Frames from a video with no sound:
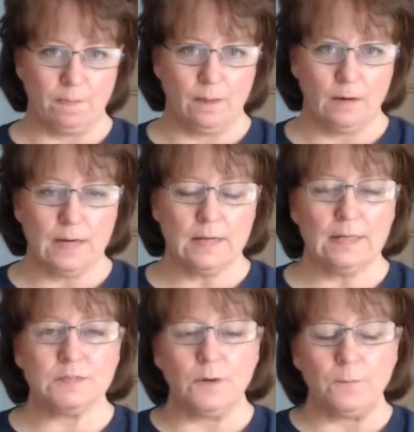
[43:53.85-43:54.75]
Right.
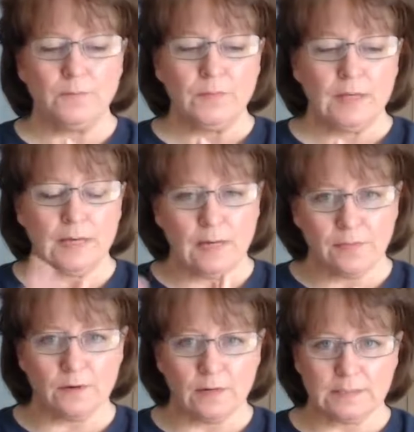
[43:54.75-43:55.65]
So
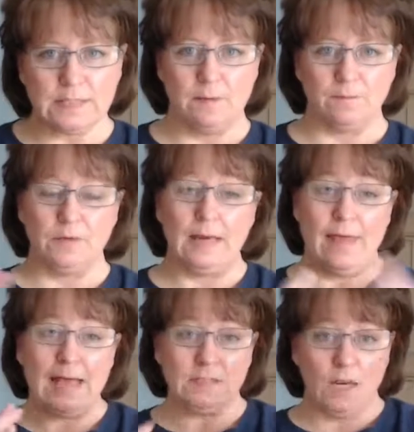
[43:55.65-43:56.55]
another example. Now
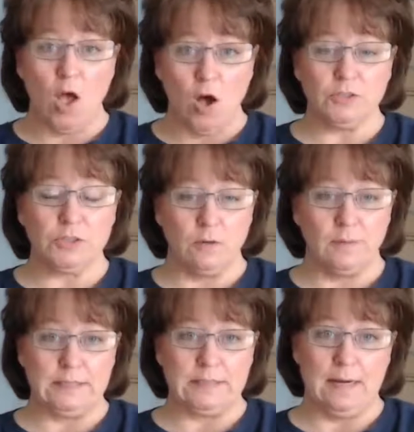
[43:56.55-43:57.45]
that's a long-term
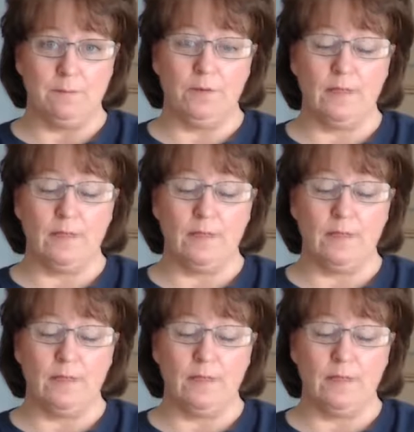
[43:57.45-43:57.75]
example.